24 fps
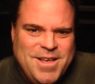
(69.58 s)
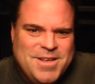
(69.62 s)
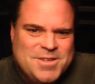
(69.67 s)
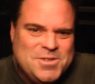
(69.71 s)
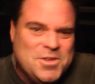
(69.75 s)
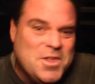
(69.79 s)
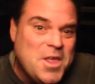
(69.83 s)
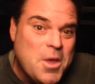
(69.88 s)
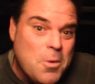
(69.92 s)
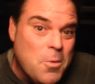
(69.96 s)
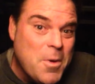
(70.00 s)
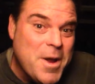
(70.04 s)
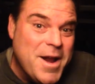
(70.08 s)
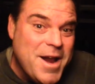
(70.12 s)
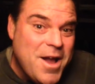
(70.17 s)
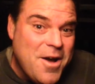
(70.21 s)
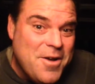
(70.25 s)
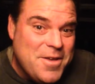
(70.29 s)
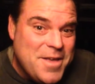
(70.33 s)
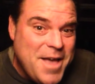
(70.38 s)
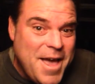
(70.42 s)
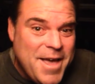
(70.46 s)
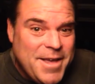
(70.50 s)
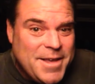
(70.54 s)
So they ran
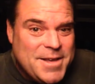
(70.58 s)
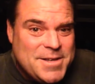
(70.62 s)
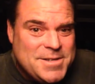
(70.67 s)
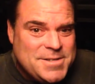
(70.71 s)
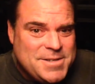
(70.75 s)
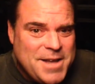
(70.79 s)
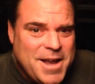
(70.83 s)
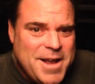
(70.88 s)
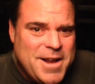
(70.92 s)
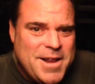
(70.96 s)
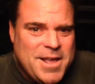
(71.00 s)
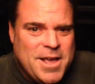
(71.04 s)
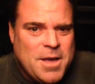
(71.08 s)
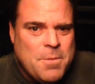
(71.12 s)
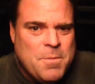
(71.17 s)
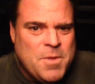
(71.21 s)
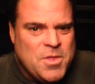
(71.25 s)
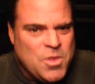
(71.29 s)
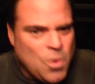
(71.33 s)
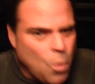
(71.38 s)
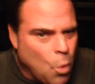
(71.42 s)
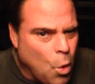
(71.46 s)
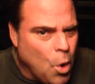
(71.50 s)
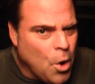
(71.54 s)
out Yankee Stadium,
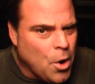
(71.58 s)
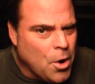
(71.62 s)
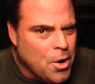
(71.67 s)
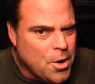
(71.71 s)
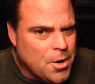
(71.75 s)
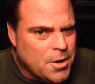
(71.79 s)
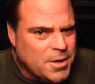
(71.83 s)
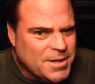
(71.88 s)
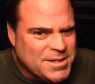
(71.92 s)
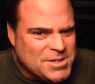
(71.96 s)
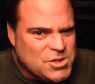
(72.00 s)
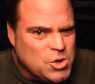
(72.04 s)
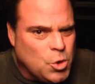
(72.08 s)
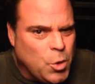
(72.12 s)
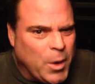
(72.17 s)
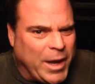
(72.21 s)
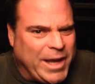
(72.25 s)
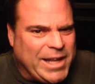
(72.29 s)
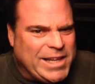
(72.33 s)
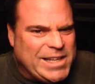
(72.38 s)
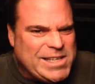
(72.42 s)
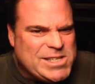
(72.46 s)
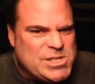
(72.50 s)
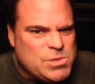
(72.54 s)
and the word is
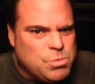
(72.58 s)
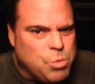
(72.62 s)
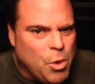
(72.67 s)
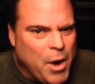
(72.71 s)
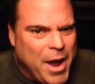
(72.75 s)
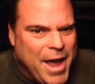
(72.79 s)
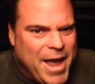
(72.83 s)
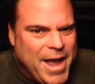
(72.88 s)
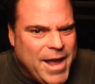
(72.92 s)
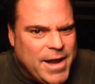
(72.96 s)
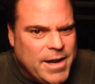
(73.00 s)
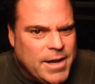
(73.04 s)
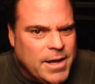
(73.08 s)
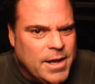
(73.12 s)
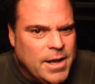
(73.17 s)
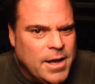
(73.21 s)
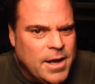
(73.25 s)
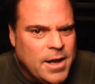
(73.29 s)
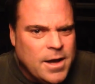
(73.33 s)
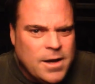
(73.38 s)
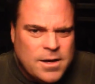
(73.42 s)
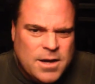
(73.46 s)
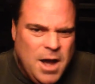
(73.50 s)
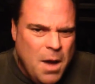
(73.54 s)
quickly spread.
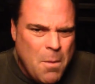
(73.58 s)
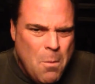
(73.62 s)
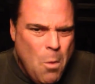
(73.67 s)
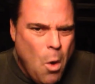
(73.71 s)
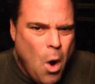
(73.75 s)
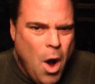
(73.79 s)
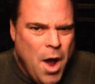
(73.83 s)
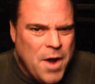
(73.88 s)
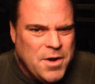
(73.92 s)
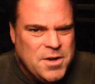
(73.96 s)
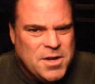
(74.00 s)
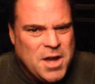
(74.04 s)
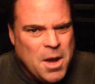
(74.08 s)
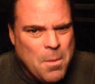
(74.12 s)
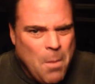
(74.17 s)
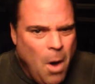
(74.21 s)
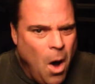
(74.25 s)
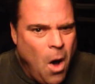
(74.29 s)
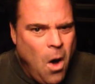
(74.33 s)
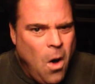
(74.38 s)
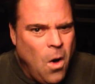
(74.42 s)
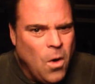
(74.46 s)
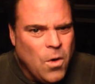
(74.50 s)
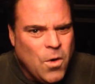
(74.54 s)
Come one, come
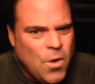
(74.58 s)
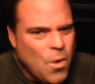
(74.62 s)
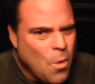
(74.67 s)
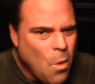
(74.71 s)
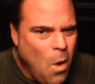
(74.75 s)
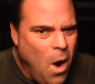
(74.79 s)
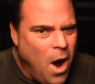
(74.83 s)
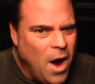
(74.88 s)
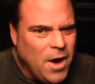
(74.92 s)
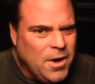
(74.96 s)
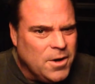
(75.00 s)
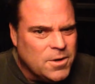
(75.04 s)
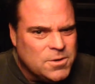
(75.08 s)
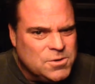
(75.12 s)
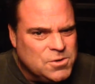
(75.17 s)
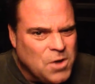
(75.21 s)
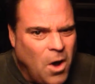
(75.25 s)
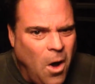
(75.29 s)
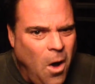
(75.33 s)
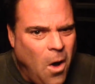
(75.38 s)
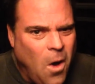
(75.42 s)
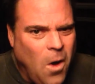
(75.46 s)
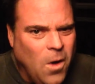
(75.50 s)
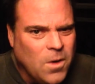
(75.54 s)
all, who walk or
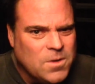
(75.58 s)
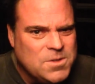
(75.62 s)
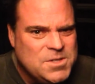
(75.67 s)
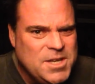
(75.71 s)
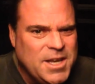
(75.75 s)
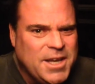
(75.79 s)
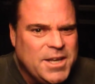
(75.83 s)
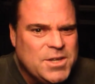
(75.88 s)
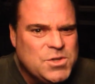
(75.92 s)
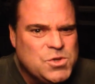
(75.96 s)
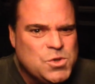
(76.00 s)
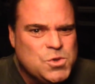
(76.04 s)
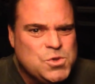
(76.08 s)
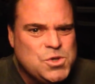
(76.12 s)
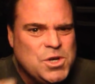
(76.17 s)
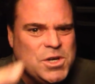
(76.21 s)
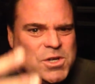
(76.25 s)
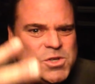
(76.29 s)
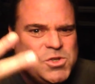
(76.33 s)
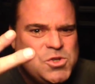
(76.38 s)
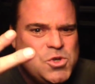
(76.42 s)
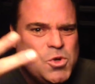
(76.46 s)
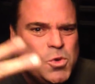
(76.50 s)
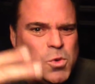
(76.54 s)
tall, tickets are
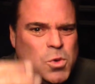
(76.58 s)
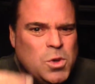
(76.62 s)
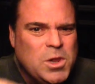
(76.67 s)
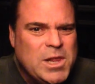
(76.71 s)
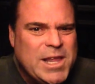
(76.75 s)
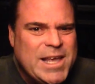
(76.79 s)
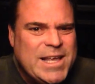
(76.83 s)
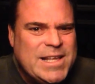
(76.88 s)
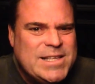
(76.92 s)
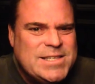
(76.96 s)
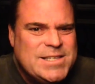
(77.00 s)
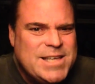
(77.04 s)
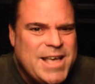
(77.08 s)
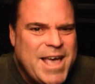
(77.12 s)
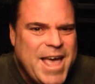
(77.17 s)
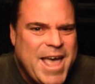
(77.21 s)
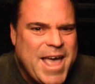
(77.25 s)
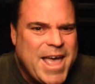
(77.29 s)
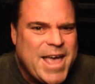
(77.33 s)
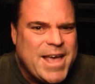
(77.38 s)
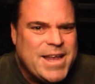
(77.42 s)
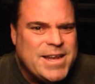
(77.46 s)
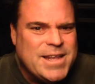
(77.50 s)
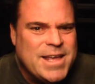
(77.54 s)
just two lids
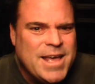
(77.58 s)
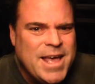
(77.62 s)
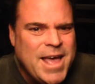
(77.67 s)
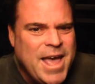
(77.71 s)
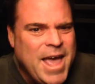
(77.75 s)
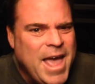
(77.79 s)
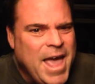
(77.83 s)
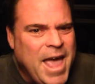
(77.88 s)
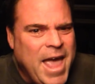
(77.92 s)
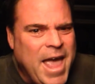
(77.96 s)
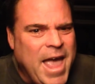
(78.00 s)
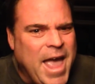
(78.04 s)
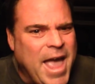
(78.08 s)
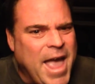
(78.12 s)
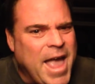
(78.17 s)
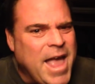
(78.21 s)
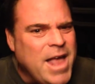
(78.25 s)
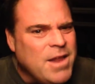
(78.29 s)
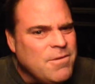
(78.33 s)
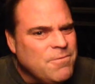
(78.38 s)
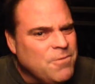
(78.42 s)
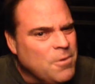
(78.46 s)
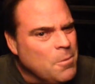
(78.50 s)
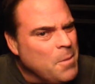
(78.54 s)
ahead.
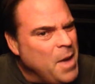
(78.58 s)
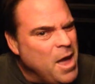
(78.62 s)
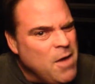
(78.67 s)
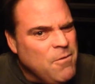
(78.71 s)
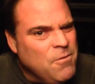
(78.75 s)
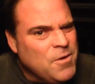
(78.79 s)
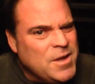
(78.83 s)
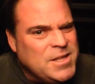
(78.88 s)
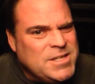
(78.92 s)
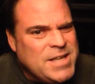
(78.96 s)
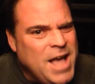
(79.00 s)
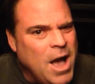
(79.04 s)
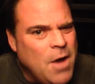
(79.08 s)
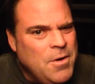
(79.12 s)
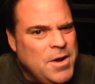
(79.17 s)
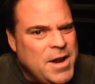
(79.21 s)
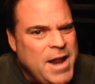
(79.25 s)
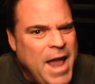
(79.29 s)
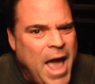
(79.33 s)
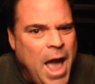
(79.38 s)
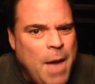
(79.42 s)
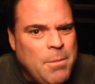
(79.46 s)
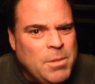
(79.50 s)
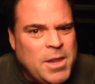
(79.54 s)
And from every town
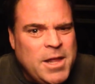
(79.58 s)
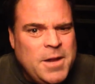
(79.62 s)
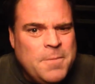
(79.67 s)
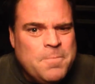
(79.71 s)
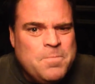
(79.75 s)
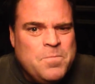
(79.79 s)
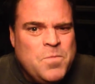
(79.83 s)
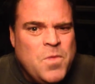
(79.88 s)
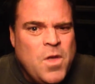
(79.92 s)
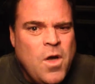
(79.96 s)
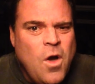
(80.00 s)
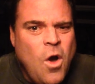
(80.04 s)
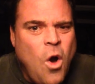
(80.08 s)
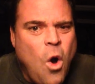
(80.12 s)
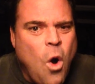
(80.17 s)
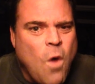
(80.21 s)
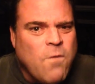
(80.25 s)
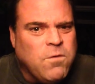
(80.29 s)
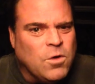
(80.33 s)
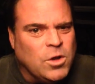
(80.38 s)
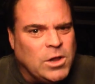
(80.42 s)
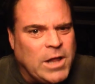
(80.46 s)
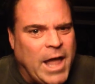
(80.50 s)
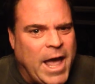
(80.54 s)
and hamlet,
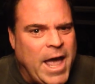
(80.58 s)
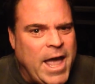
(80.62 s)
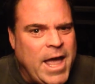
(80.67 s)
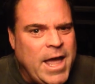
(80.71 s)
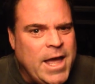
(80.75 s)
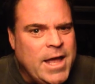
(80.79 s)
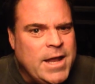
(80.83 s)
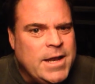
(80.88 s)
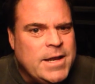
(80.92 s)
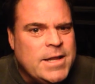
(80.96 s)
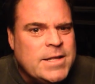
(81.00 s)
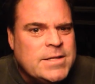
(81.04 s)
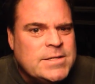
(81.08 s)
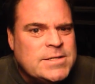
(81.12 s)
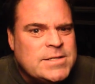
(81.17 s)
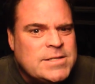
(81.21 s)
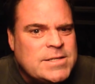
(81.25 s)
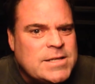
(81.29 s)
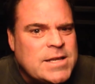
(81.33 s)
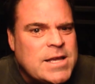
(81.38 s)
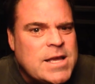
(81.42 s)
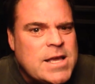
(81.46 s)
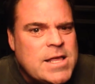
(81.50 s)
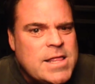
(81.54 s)
over land and
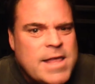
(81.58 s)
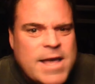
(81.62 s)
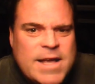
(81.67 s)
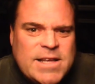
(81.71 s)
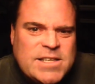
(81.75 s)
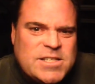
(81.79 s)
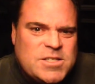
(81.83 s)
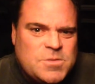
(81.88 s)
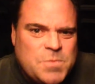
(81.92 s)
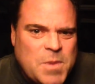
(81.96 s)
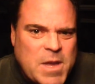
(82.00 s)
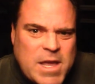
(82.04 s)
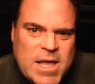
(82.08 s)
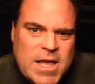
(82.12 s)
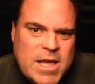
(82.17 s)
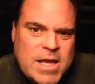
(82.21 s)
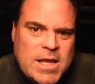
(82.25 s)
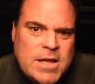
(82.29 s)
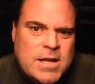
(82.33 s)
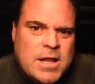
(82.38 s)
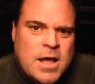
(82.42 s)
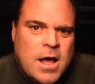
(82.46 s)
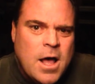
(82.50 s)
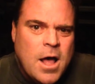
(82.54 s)
sea they
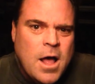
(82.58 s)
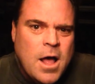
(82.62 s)
speed,